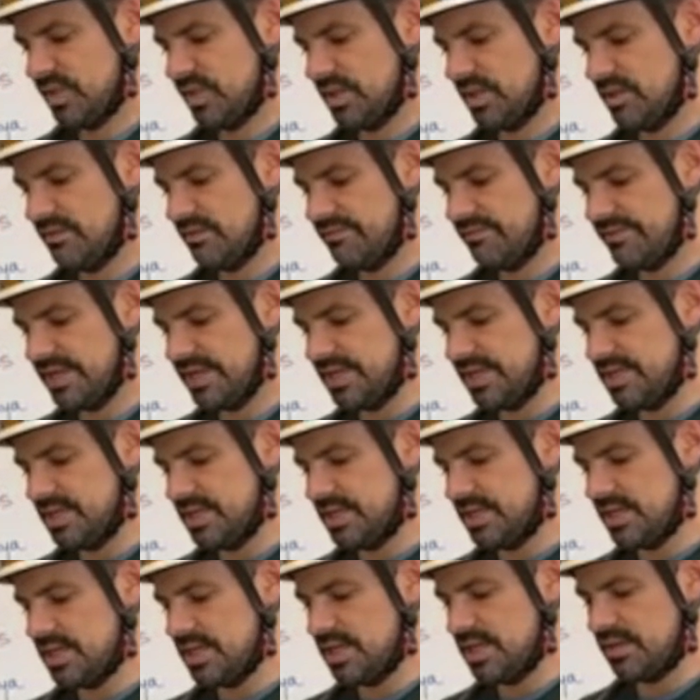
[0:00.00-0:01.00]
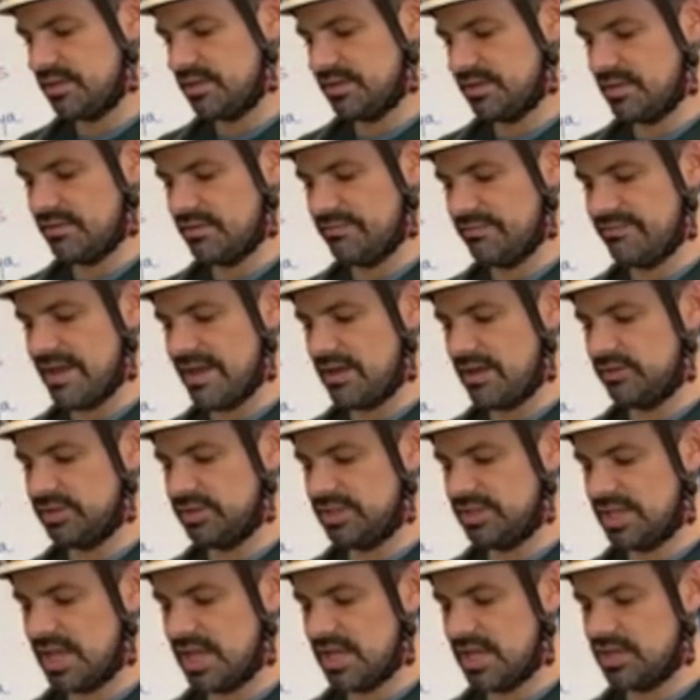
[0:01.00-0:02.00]
the VT is the
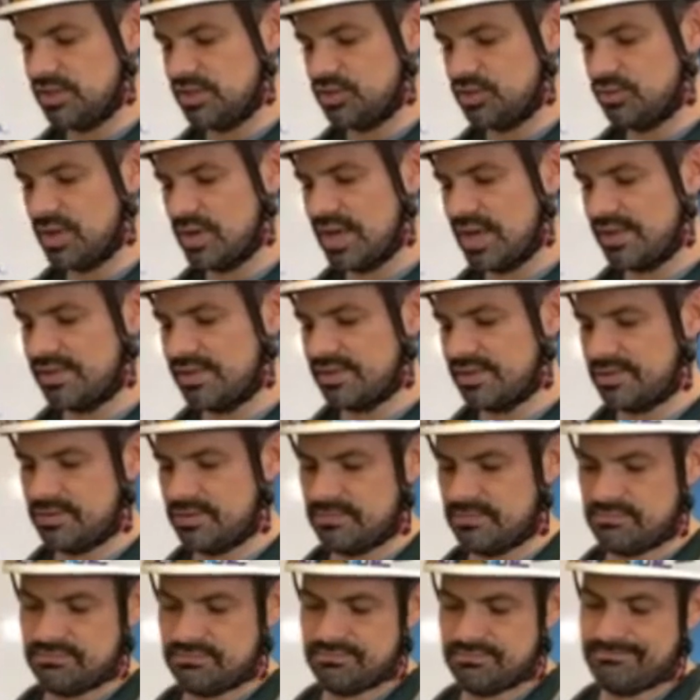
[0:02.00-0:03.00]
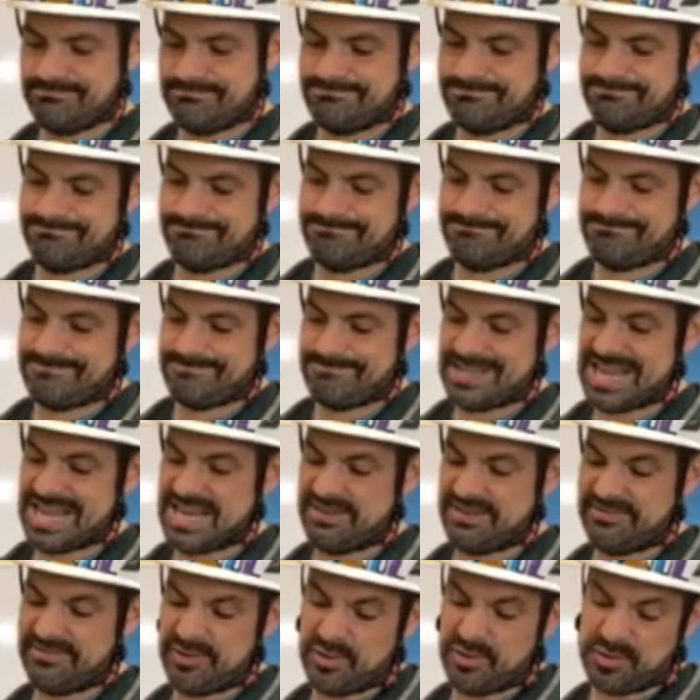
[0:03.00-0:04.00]
Valdotain Tresse.
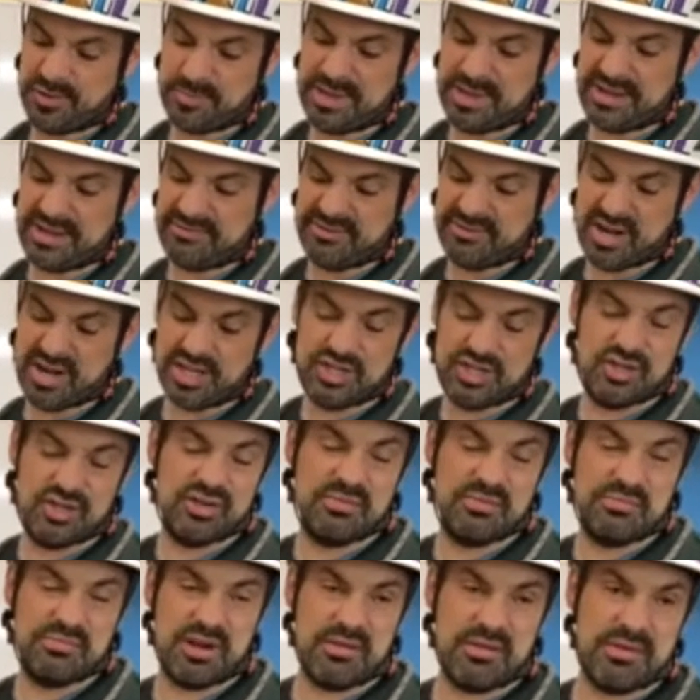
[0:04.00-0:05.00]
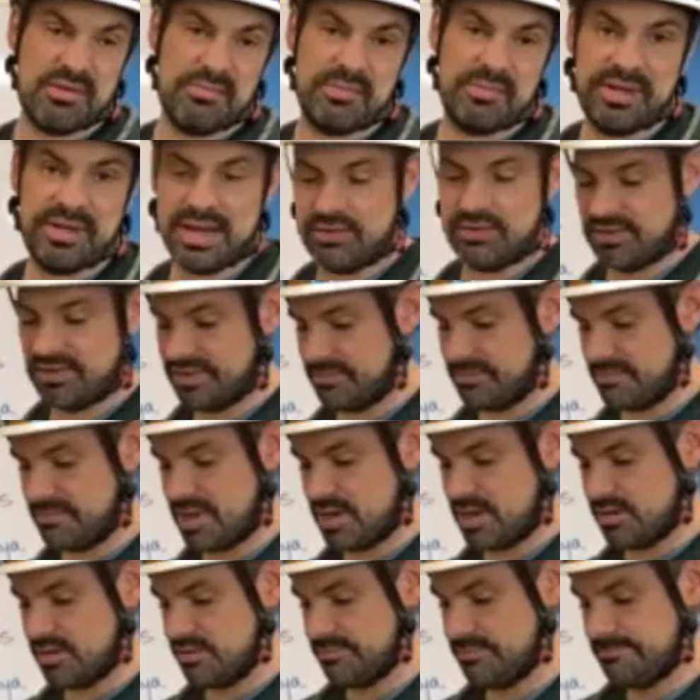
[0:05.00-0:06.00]
And if you speak French, you could probably pronounce it
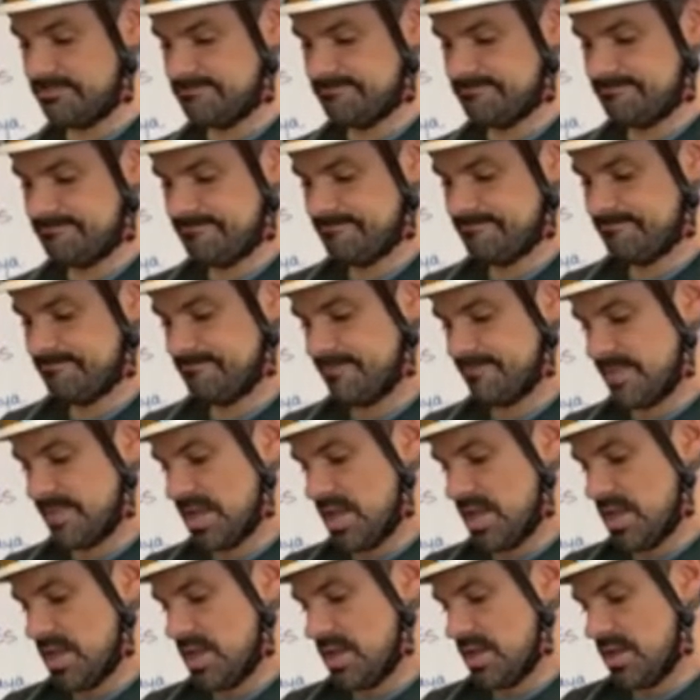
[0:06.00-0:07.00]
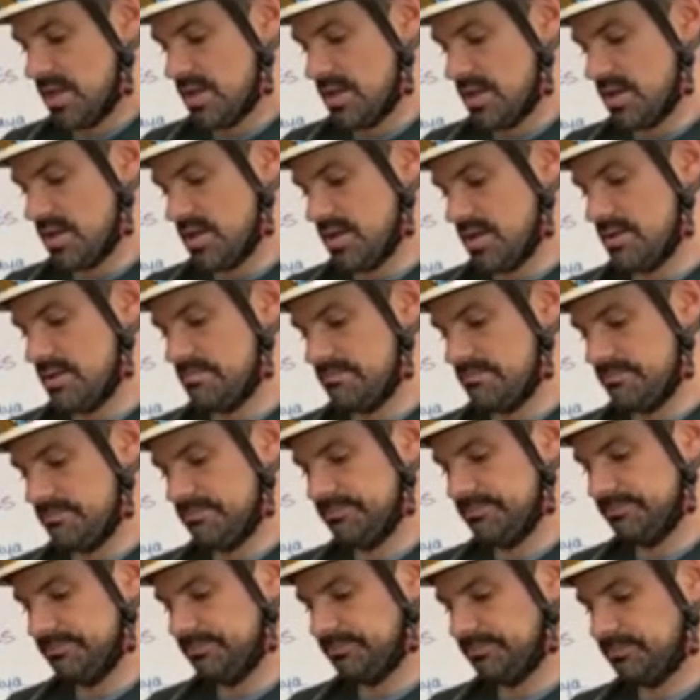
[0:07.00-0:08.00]
better. Um,
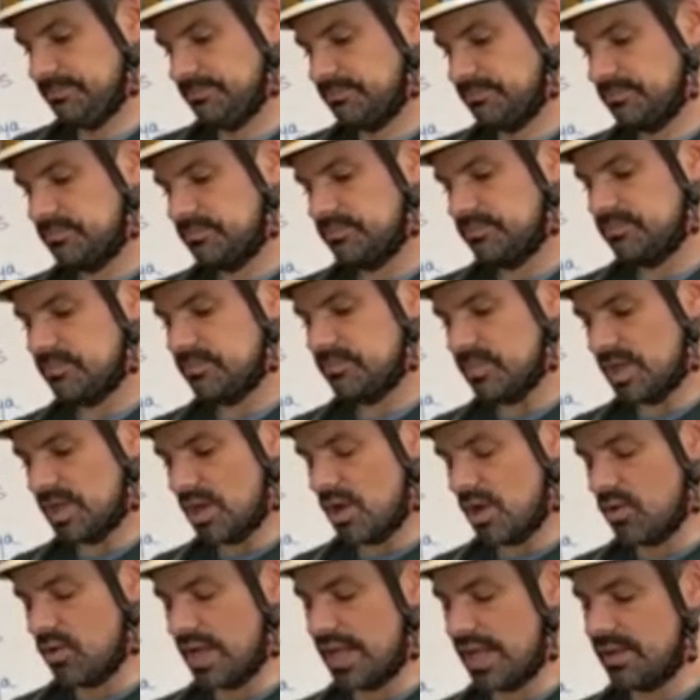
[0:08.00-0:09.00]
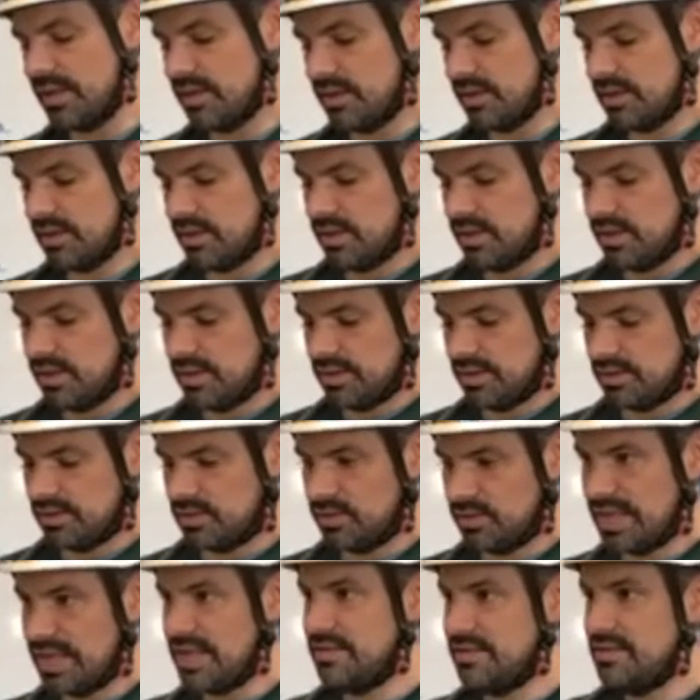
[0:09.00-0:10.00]
okay,
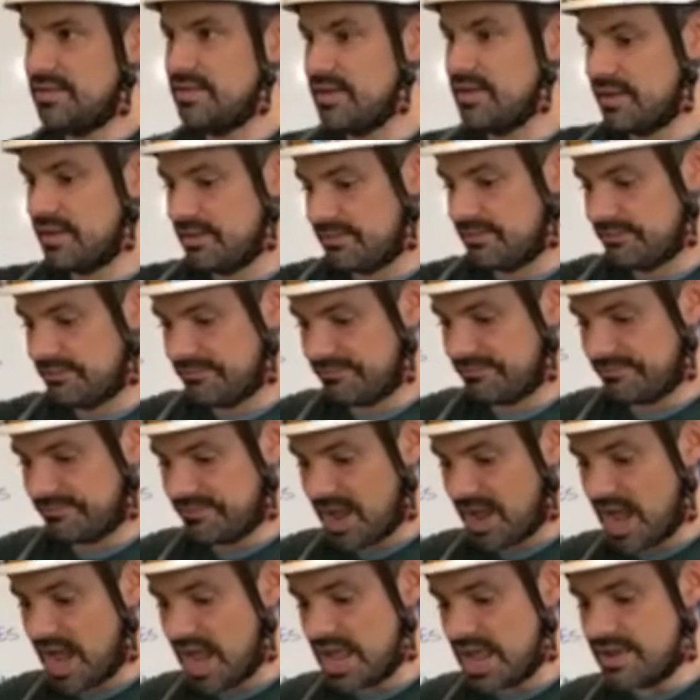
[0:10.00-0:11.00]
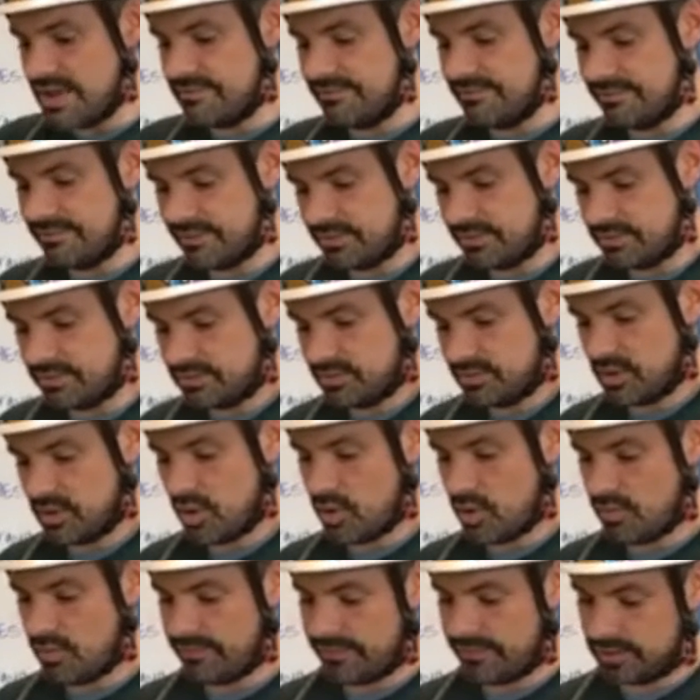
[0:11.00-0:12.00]
so that's the five
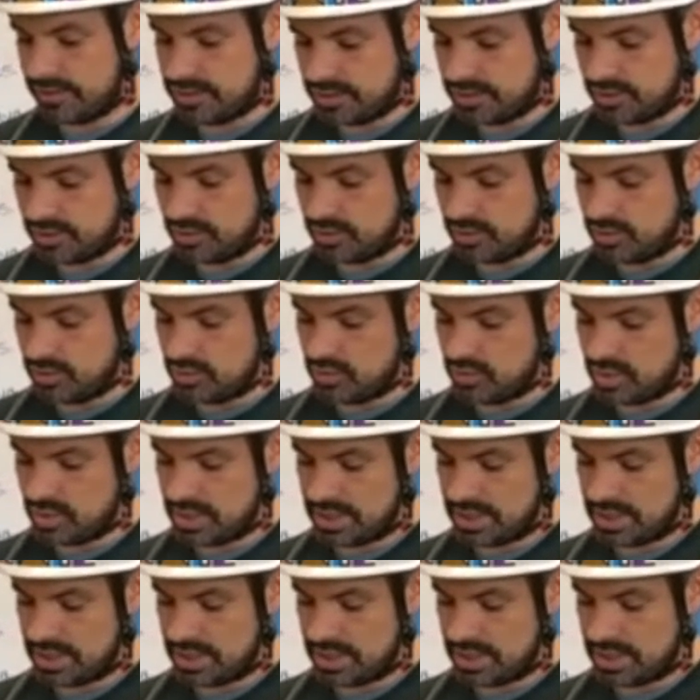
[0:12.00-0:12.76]
over two